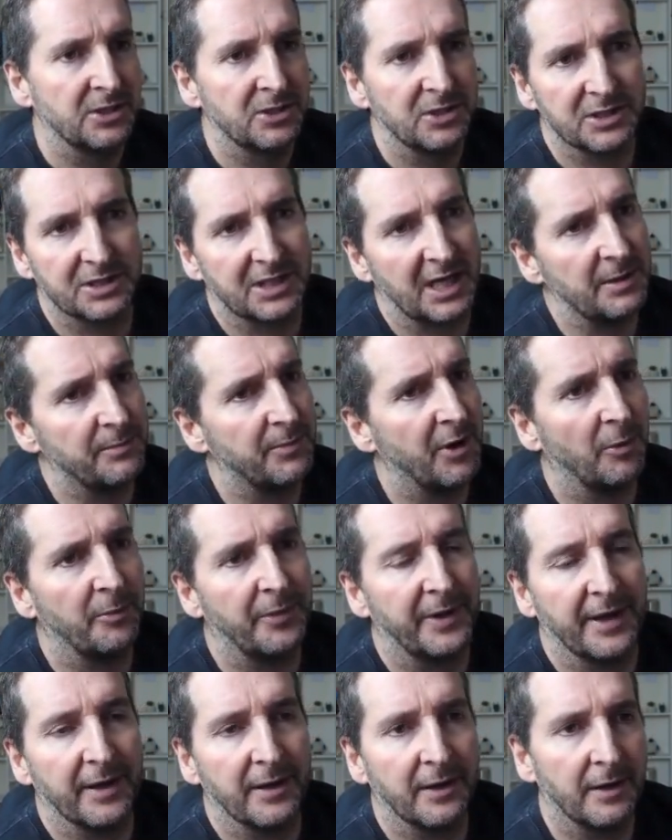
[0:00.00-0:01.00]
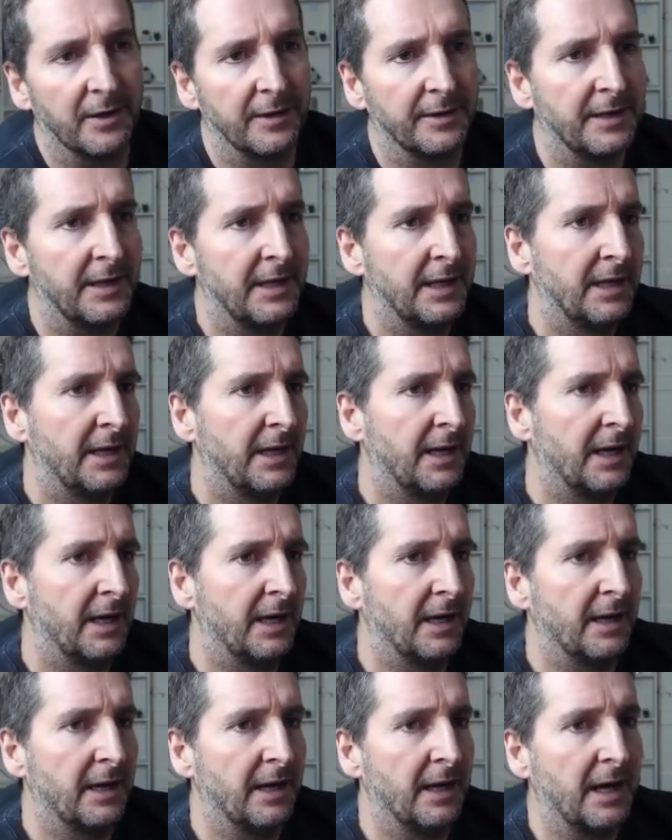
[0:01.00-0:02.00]
Just keep popping it on,
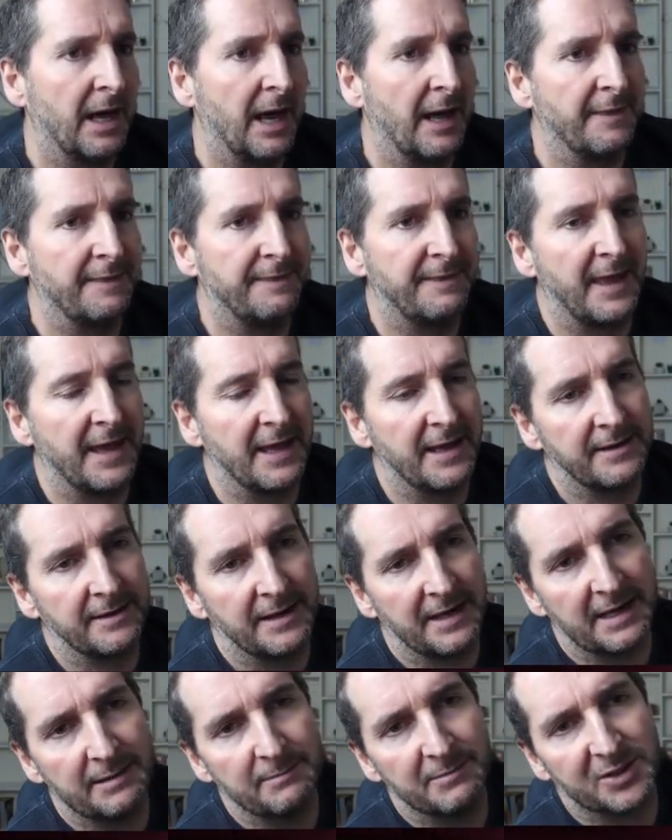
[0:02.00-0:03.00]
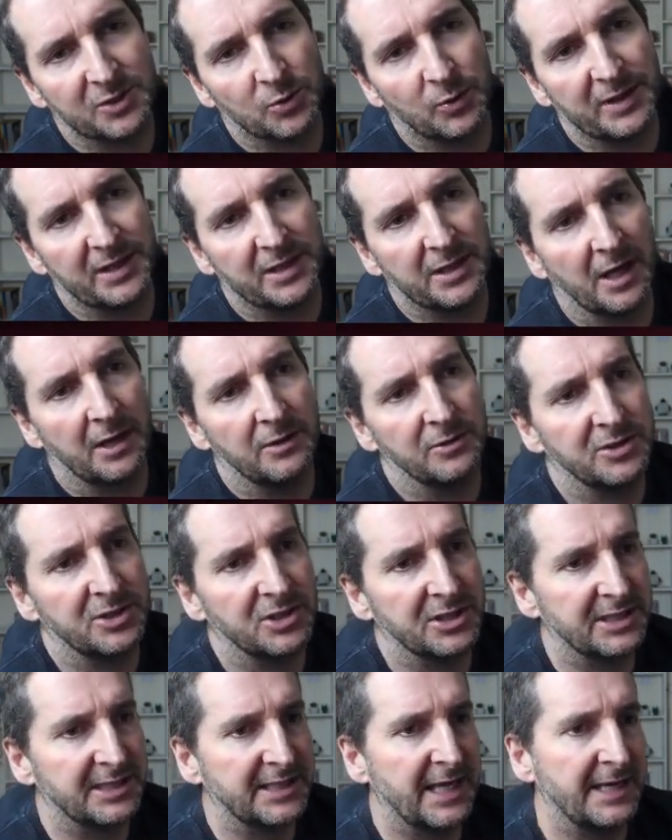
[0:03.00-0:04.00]
and then in between coats,
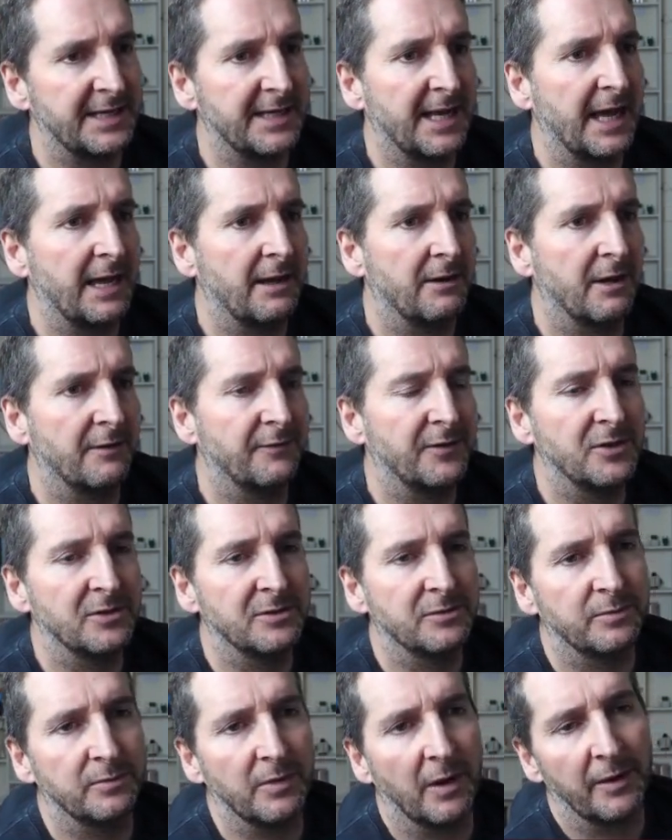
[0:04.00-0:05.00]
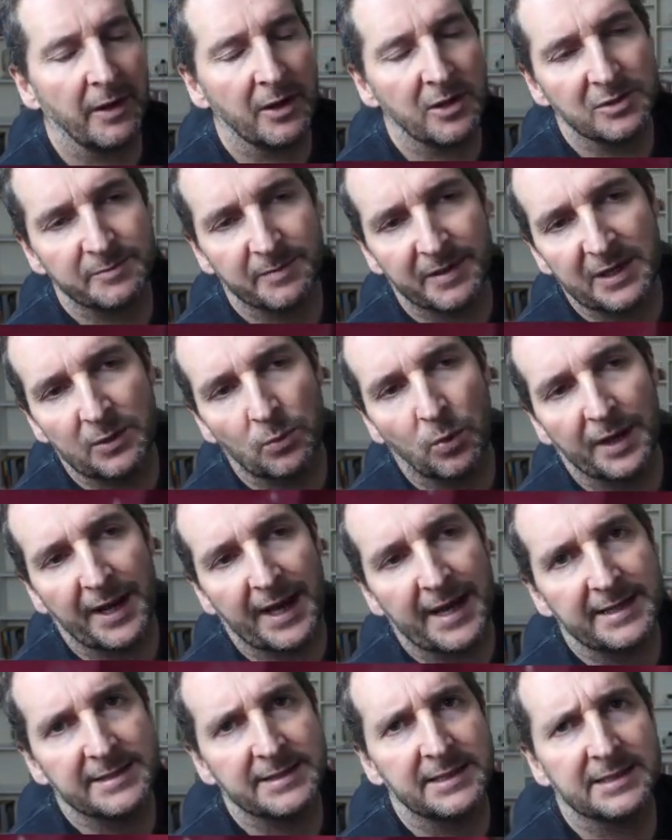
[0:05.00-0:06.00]
just sand down. I use
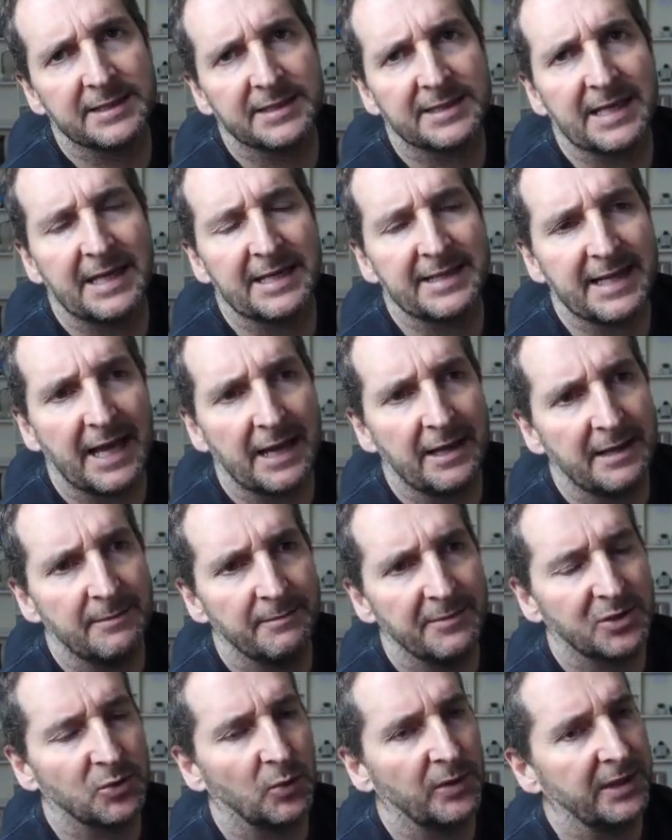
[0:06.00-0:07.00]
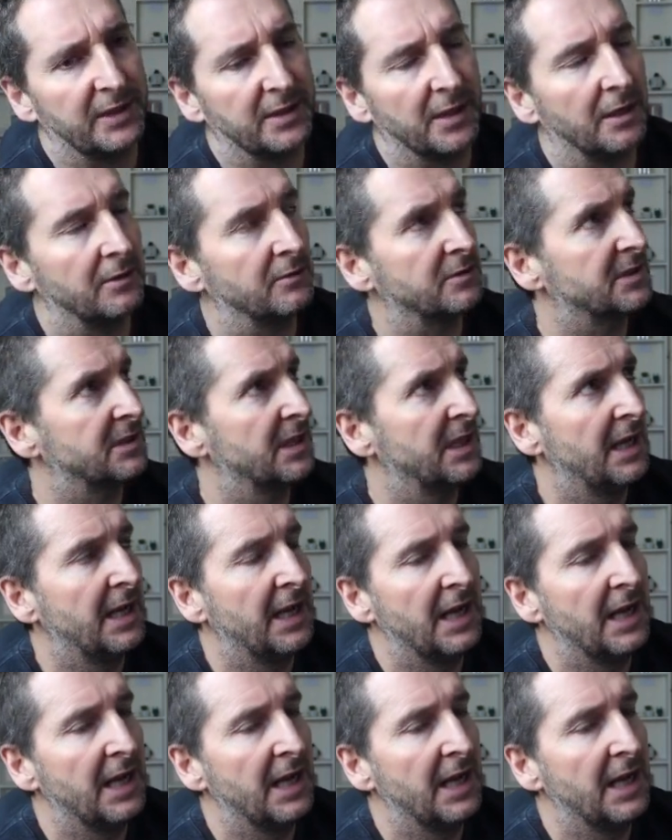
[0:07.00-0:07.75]
P180 to sand down in between coats.